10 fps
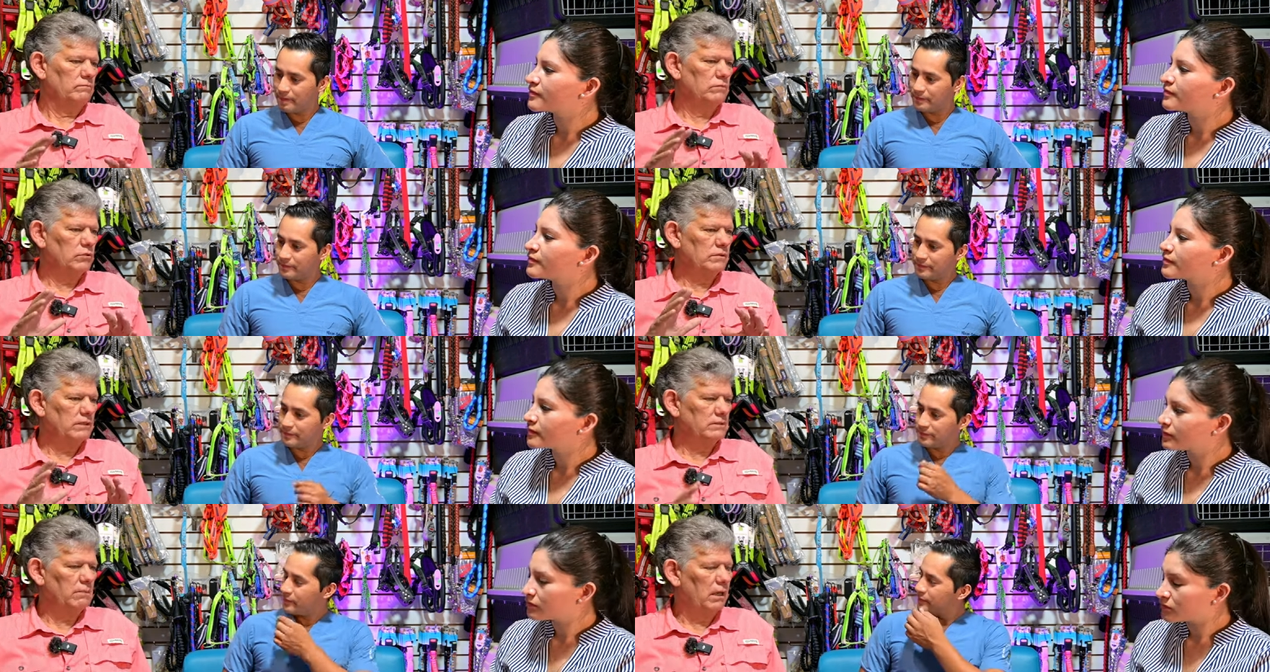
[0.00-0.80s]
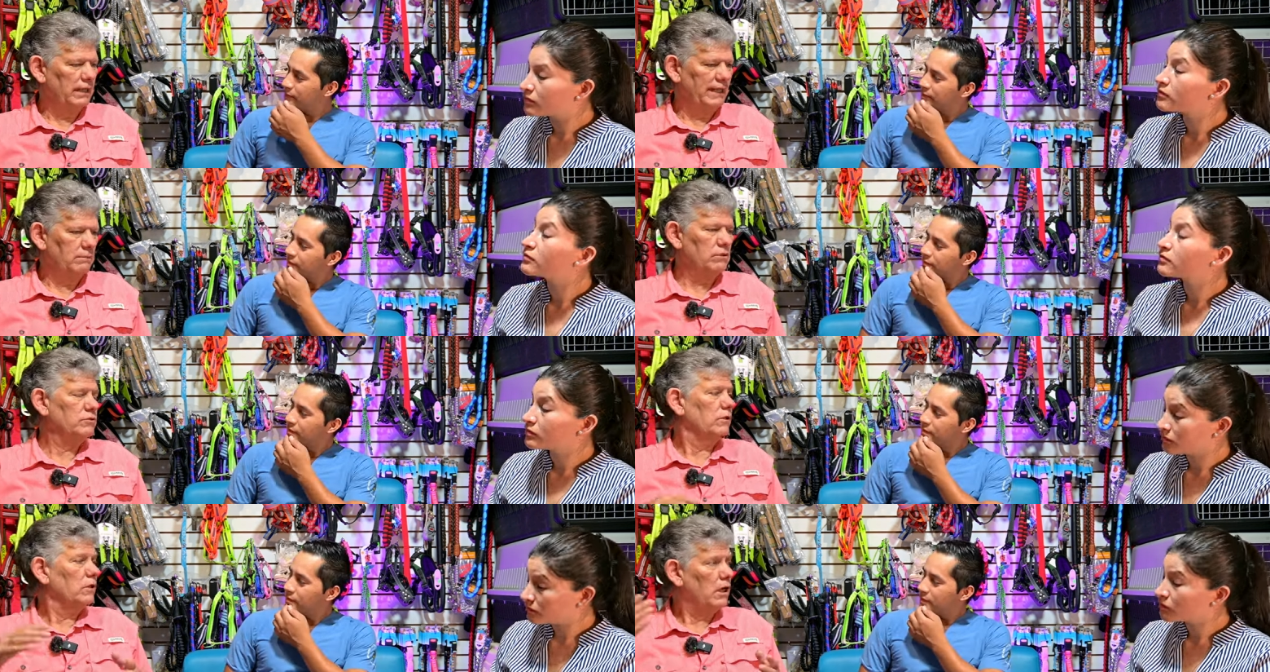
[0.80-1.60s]
Speaker 1: mostly small animals
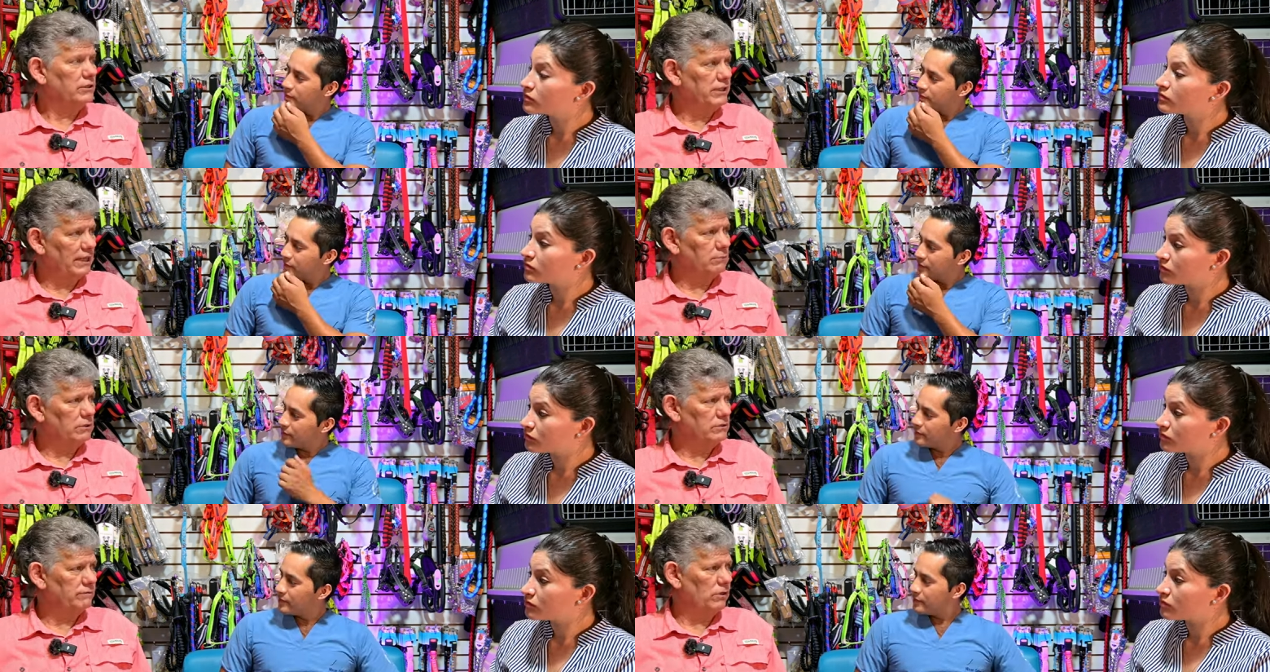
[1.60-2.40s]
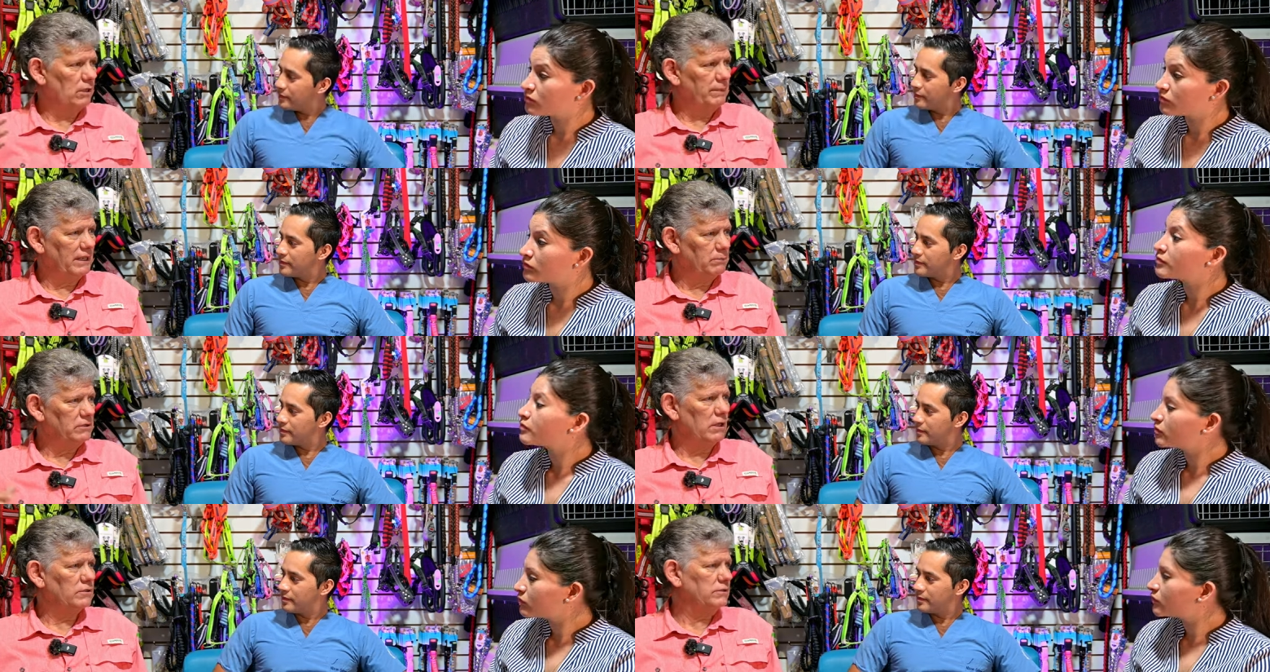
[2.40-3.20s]
or large animals, farm
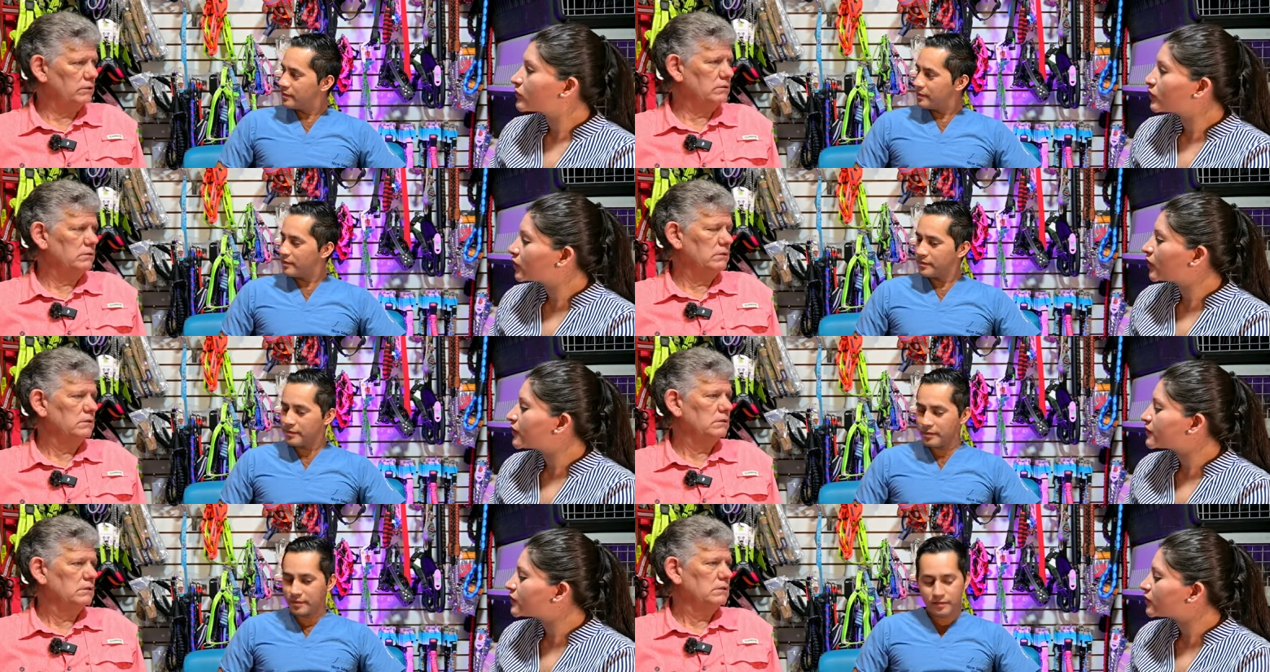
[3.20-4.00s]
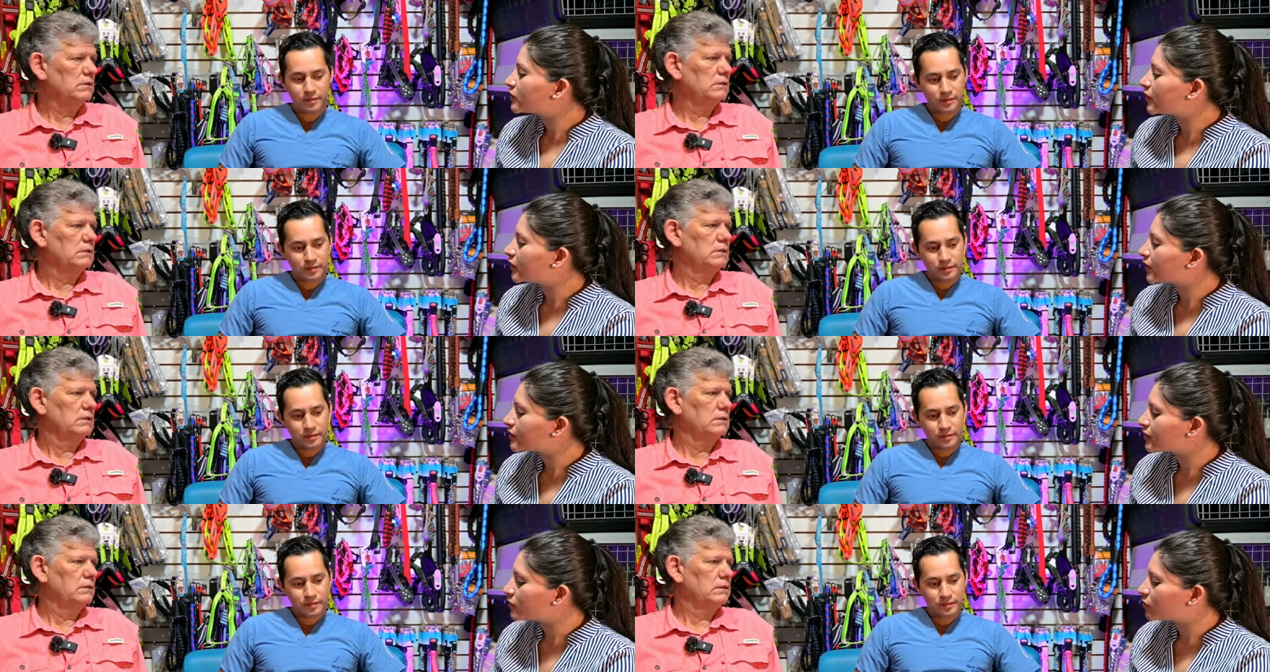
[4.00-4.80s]
animals also?
Speaker 2: Que si
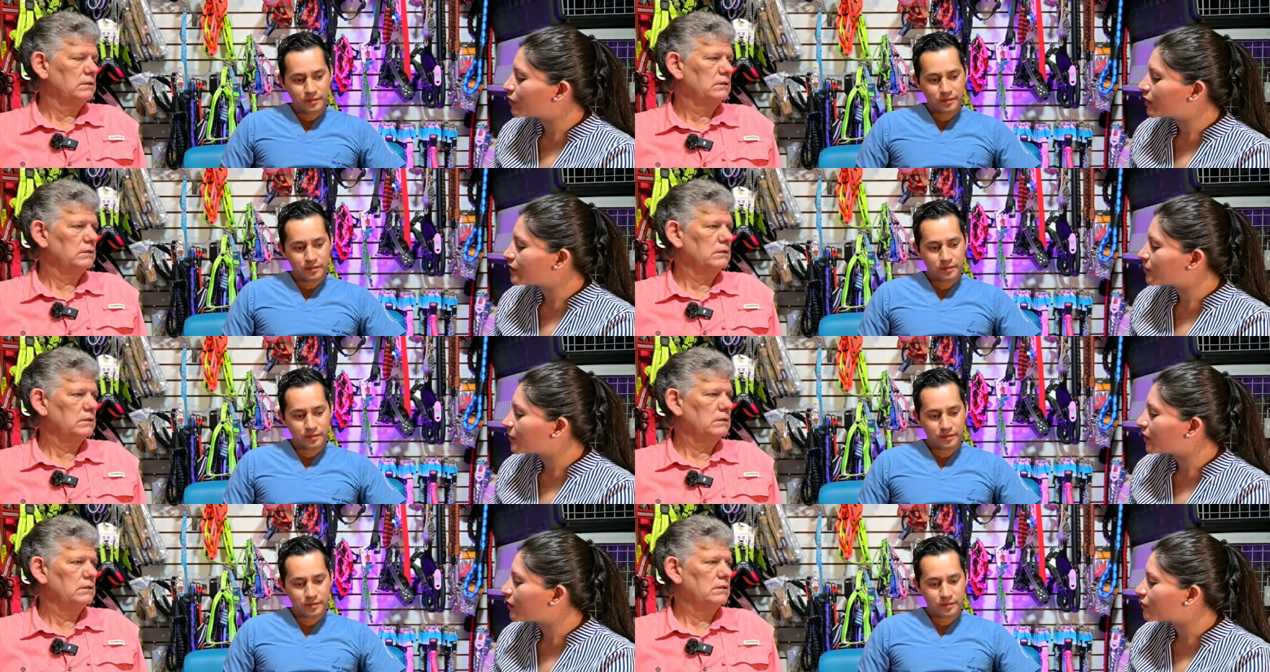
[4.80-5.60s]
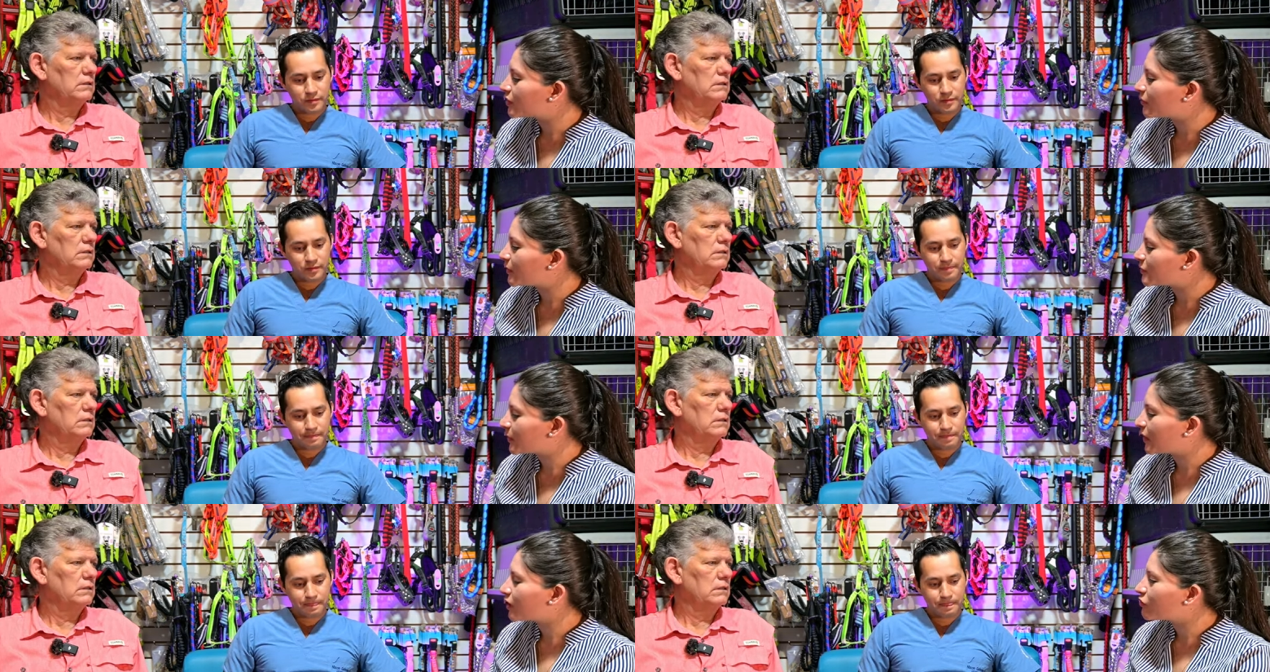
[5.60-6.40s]
cuidas también a los animales
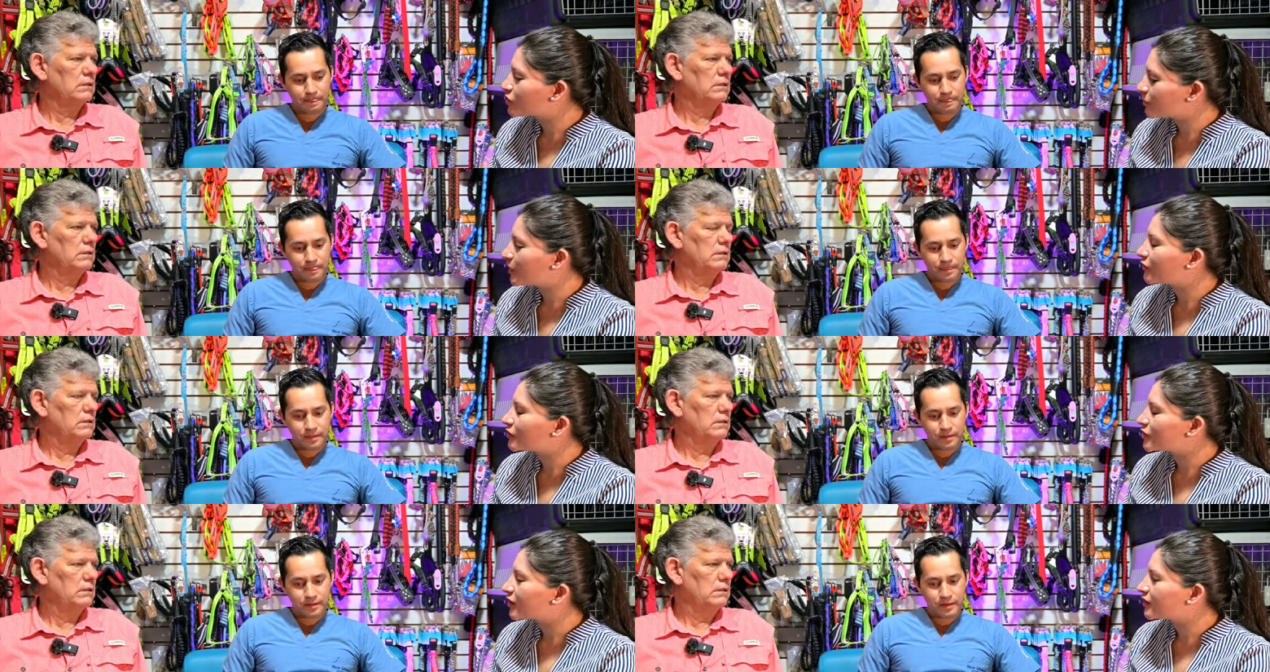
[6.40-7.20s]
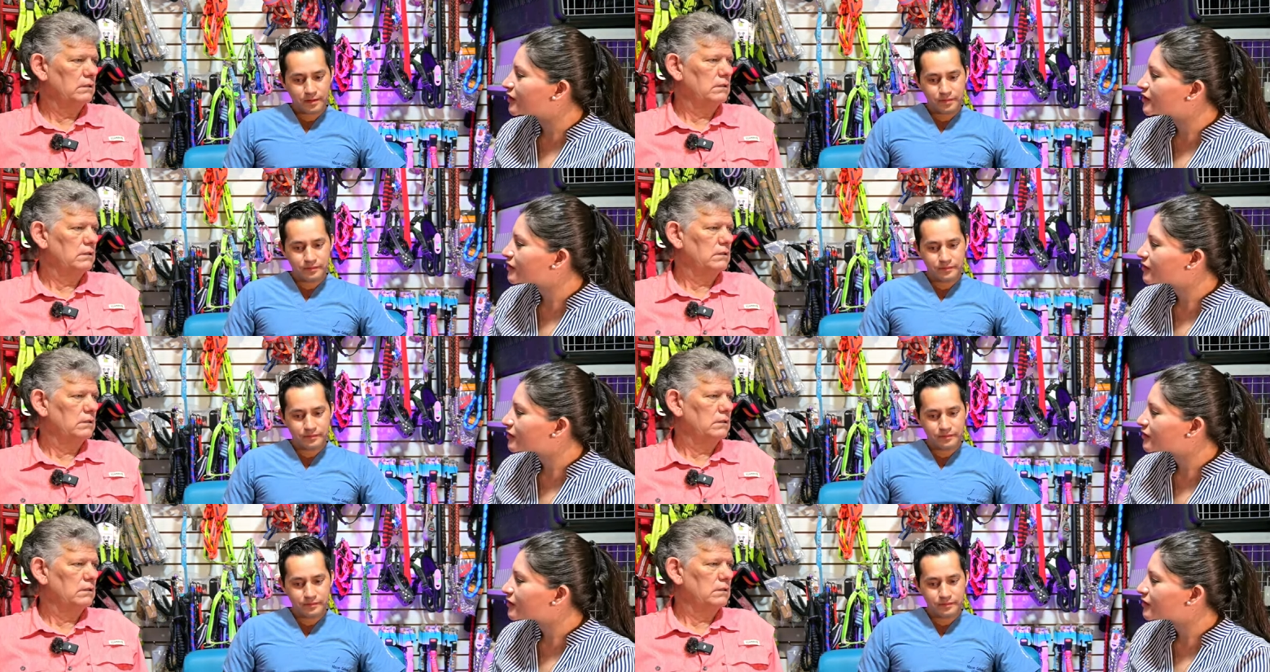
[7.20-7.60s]
pequeños o también a los grandes.